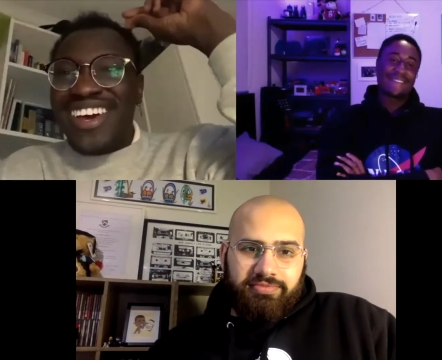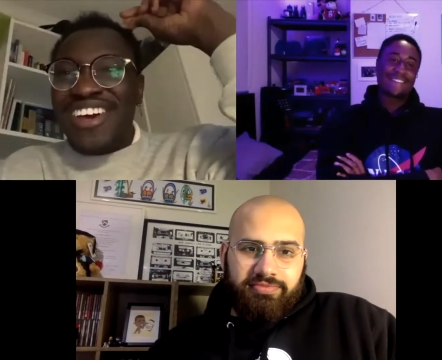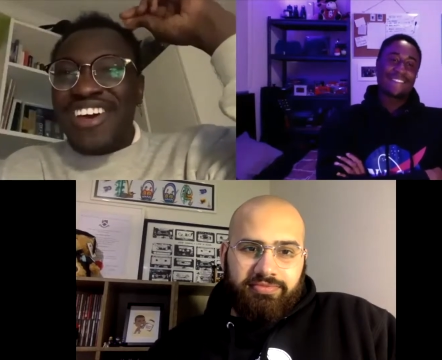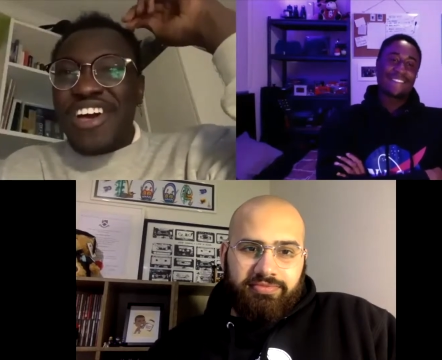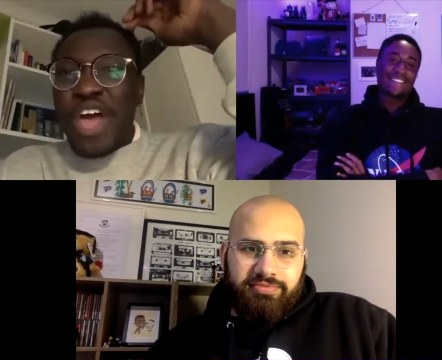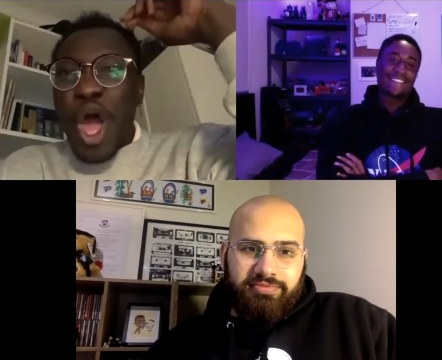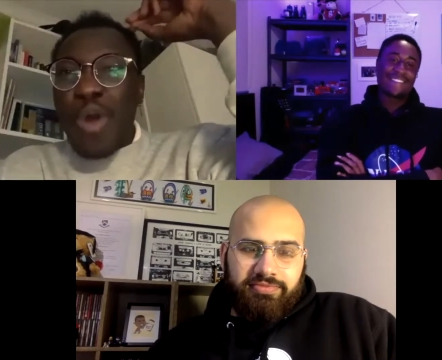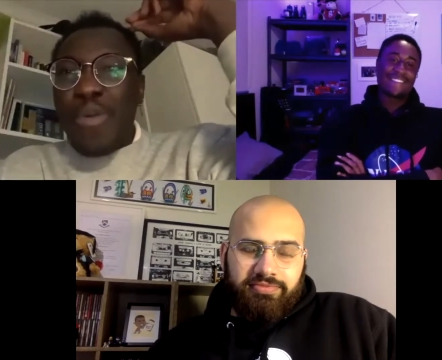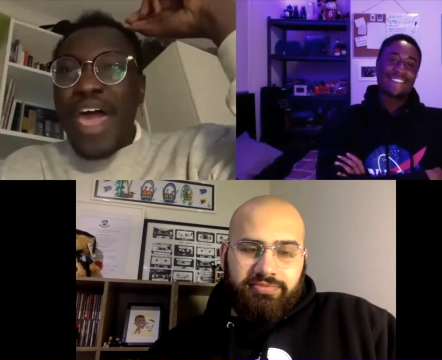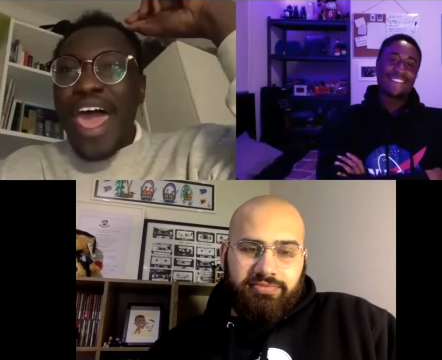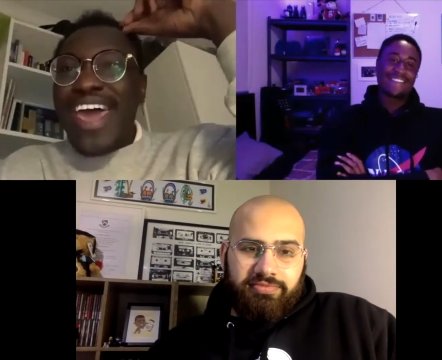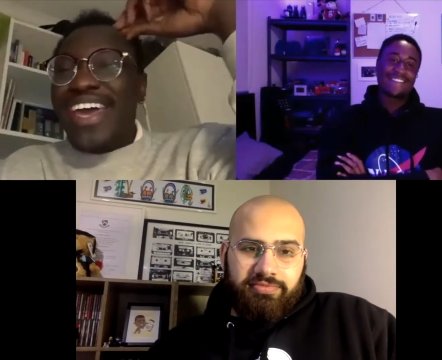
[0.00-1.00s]
Speaker 1: I
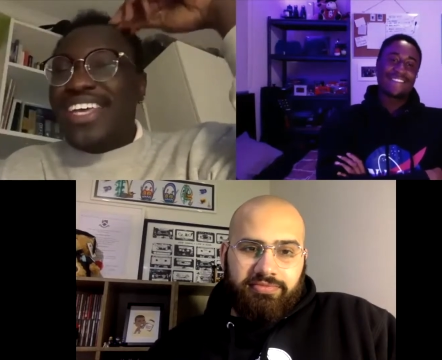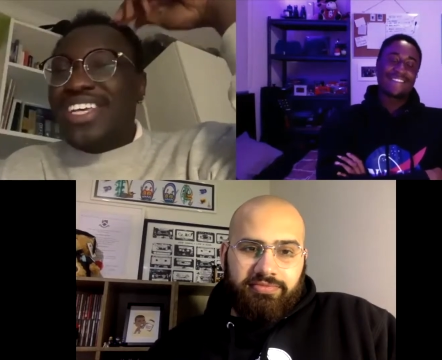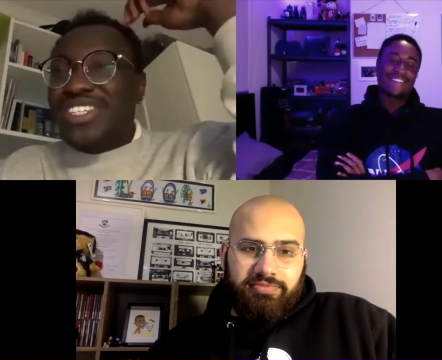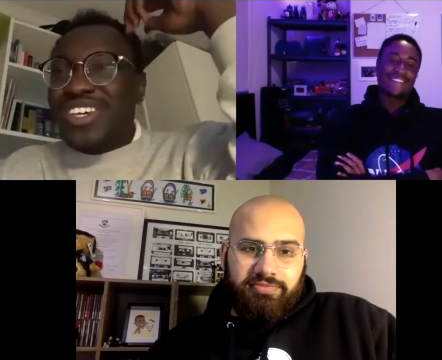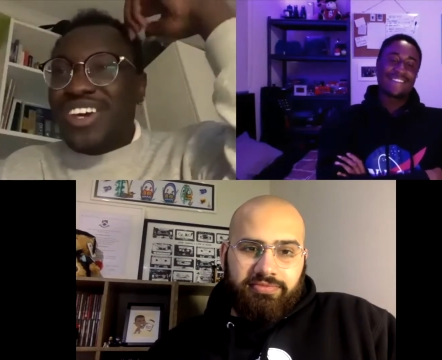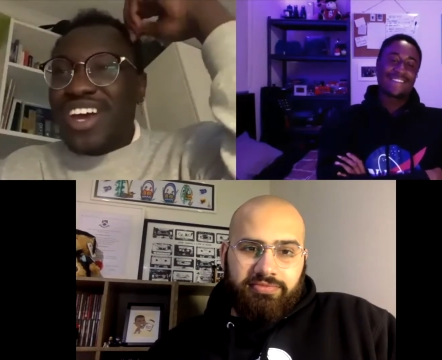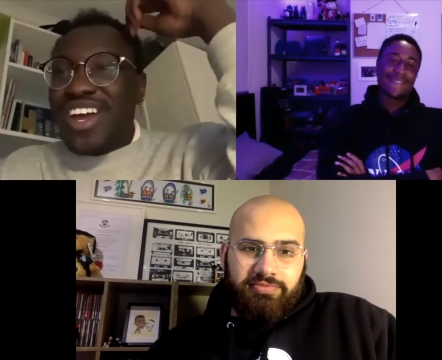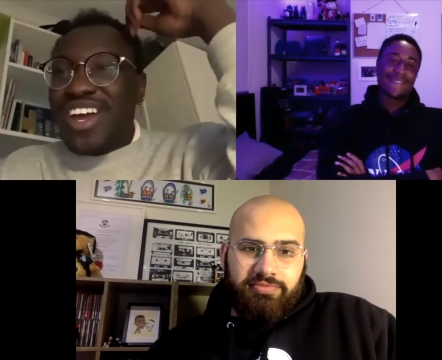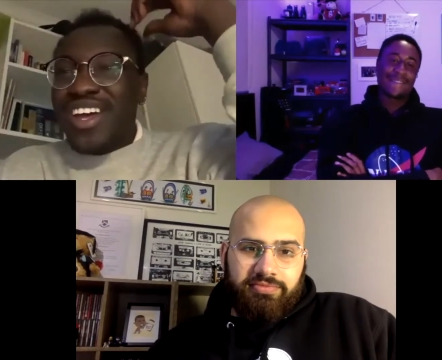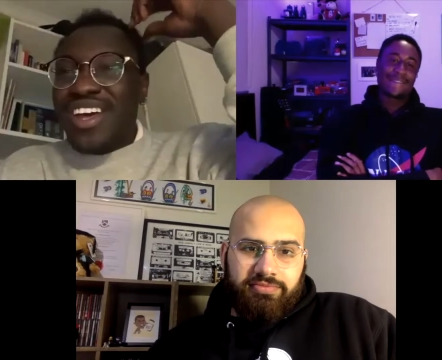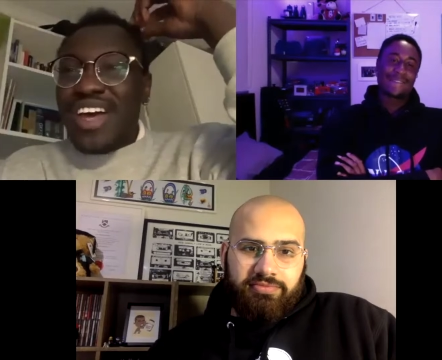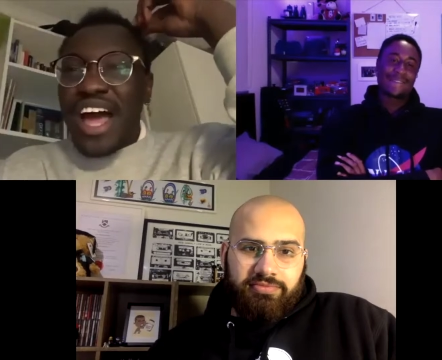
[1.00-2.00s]
remember ages ago.
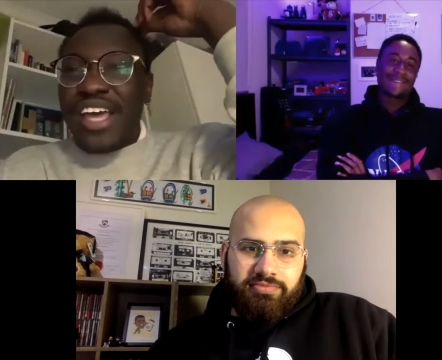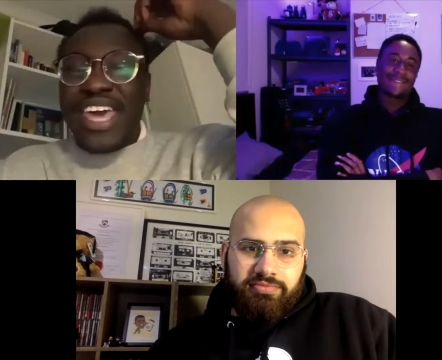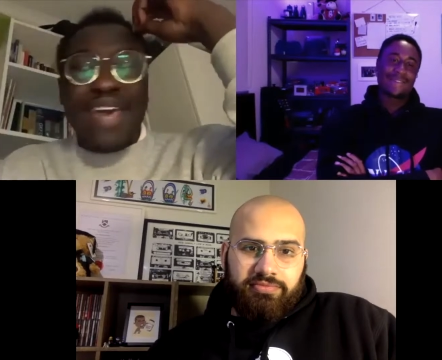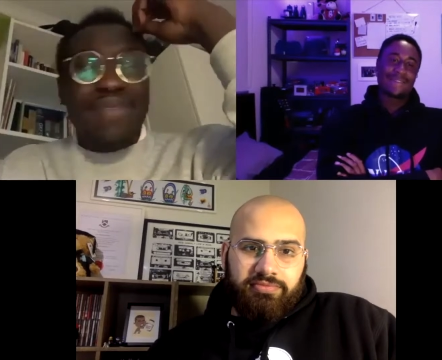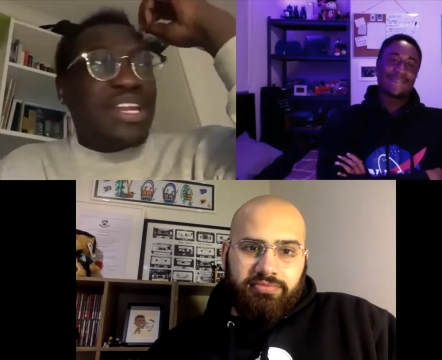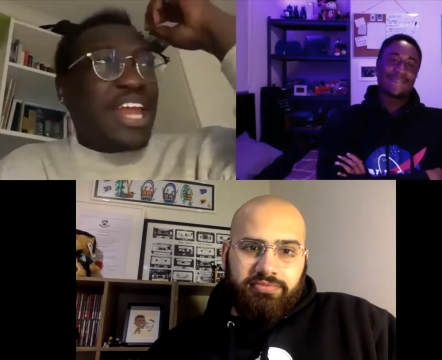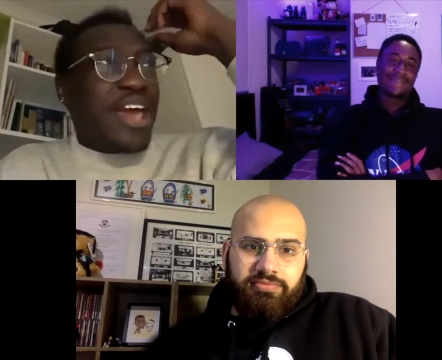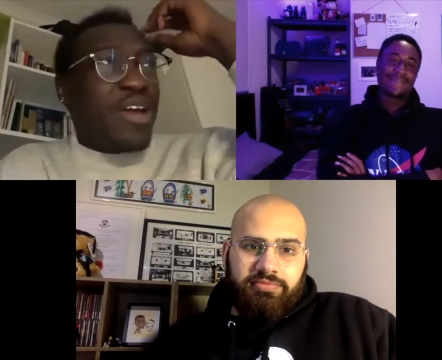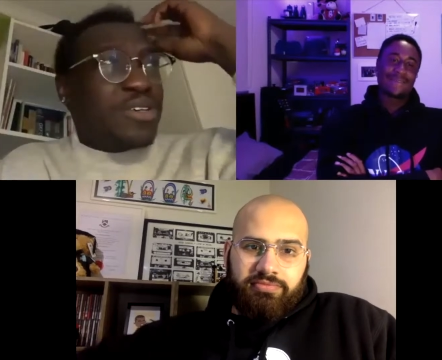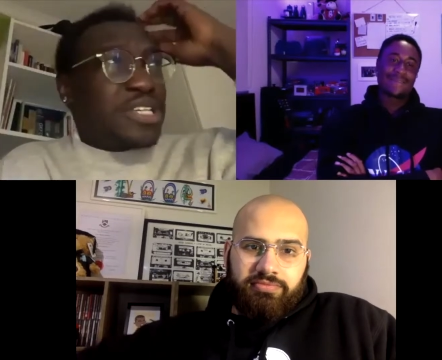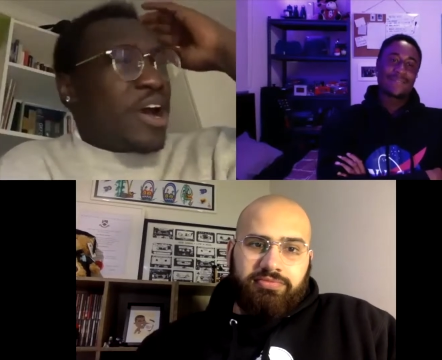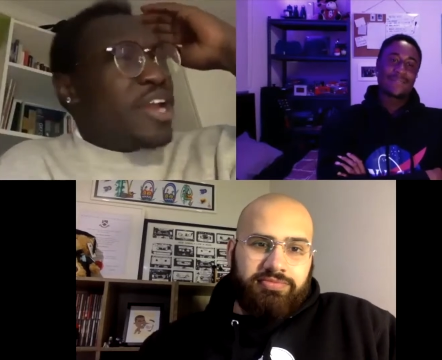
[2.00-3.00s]
I came in late. I, was,
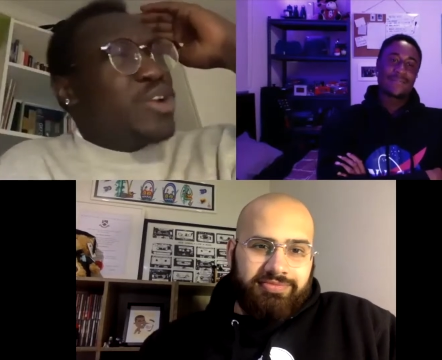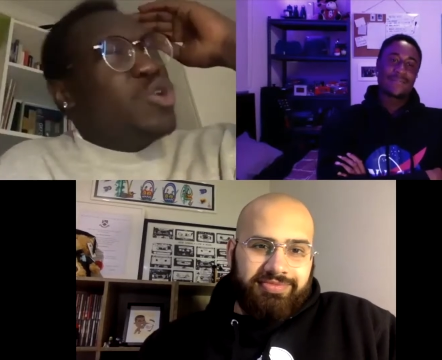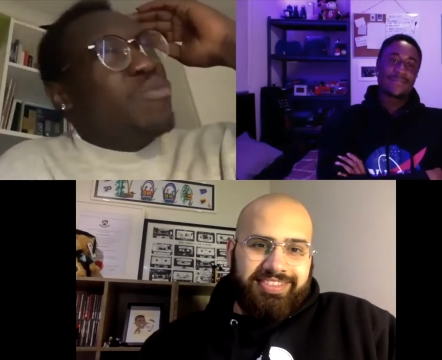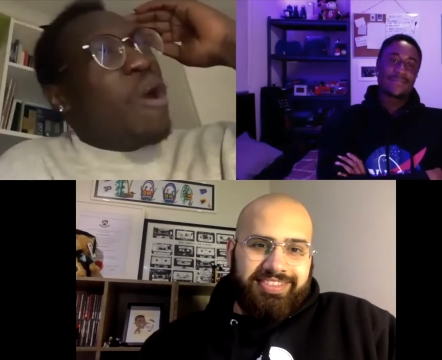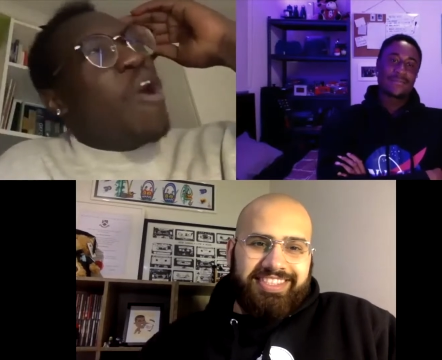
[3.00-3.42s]
I didn't do my